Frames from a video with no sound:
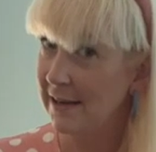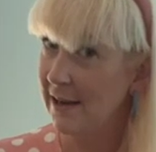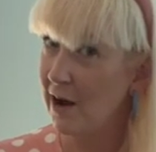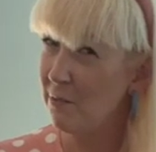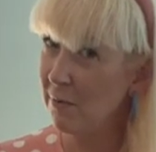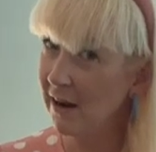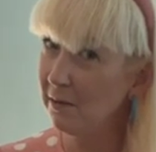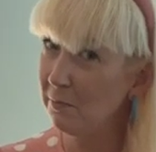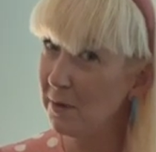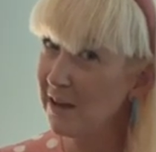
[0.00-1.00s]
I
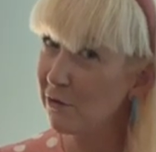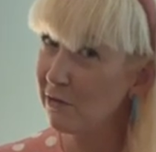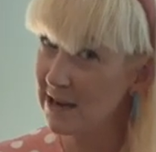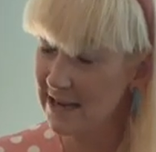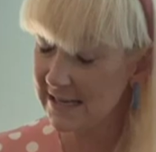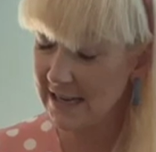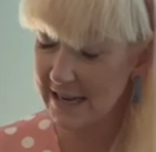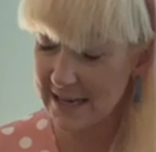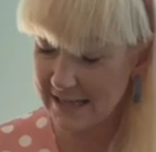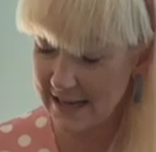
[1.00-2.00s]
might be
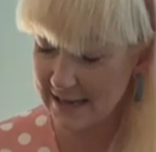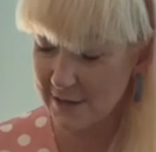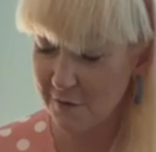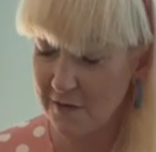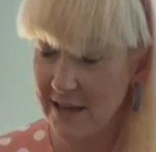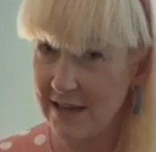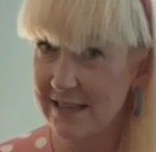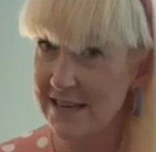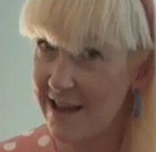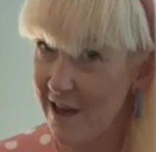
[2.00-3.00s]
creating a set of these
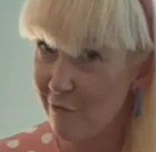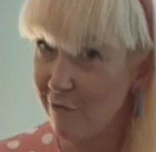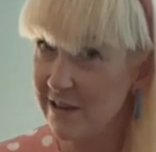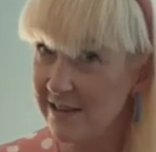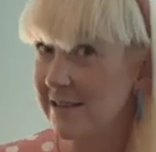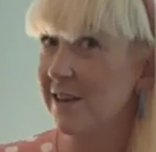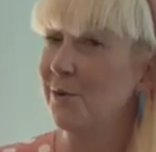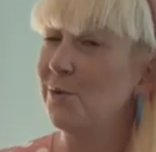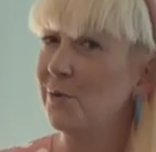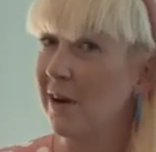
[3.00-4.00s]
in every
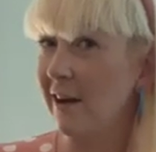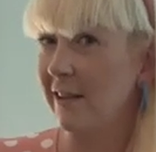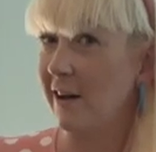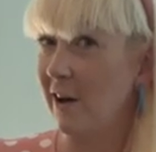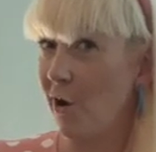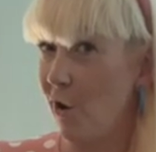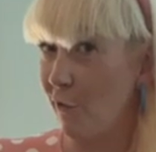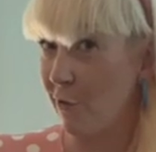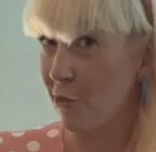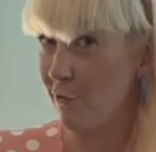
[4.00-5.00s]
single colour of
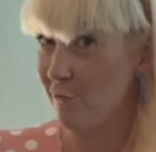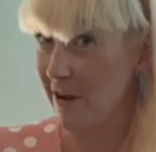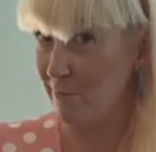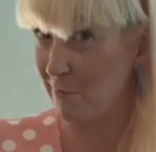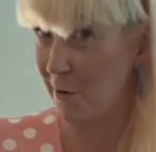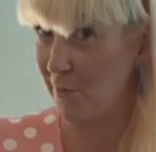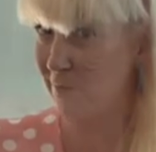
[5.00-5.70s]
the rainbow.